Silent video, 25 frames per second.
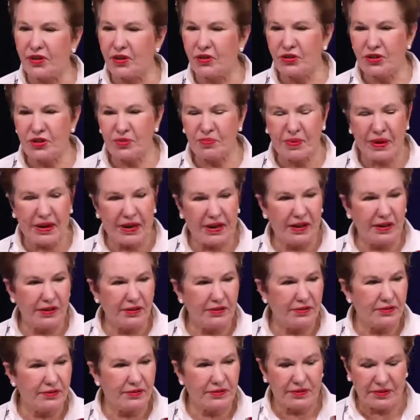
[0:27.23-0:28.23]
no
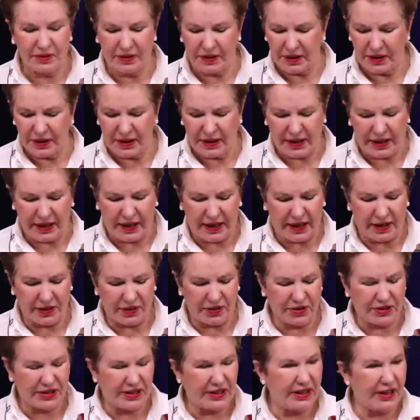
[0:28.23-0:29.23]
smell. And
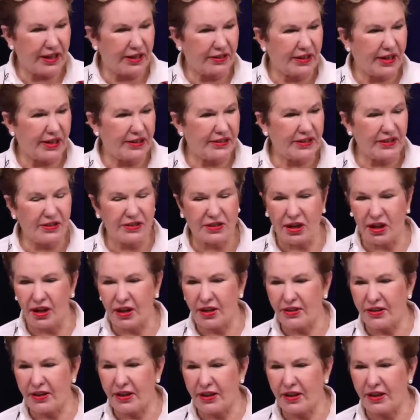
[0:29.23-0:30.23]
you see how nice and
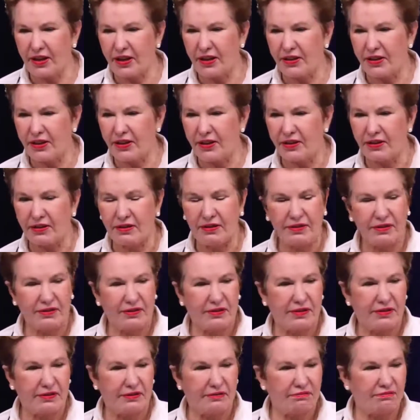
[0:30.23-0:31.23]
dark they are?
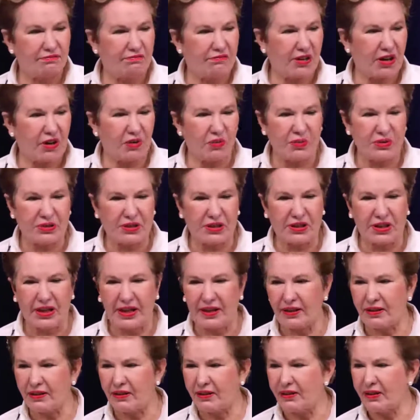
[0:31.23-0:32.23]
They almost look
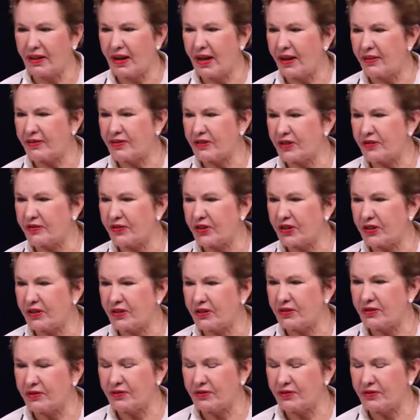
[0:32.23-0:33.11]
like calf's liver.